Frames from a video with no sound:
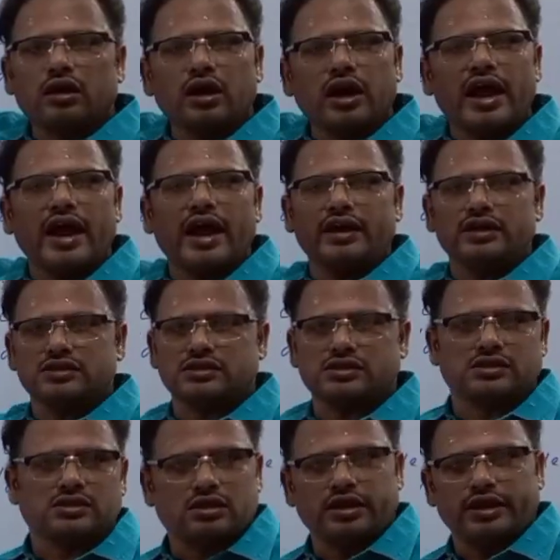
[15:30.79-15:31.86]

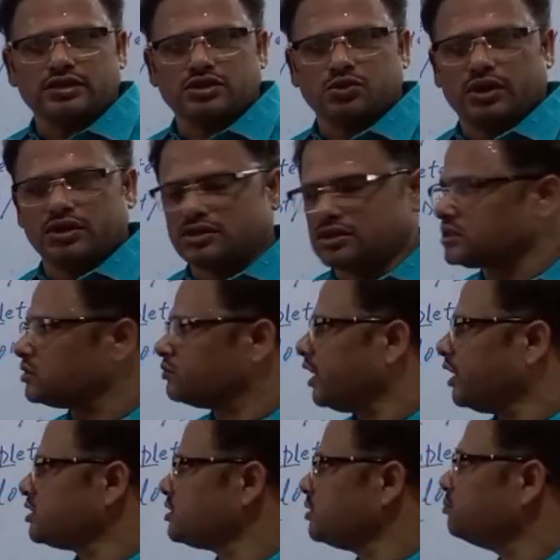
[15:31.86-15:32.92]
glands. Clear, students?
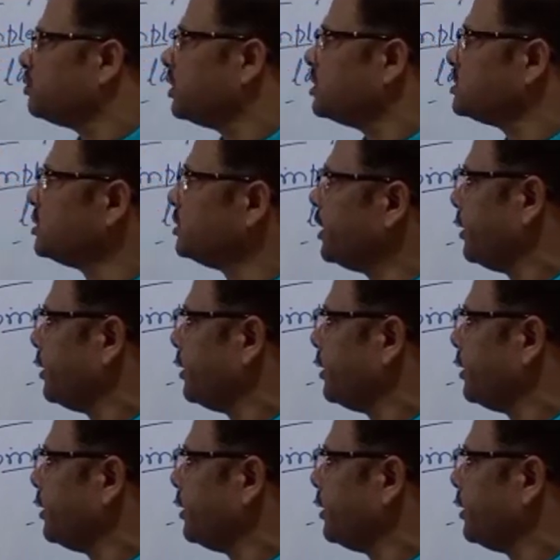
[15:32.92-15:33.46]
Very simple, isn't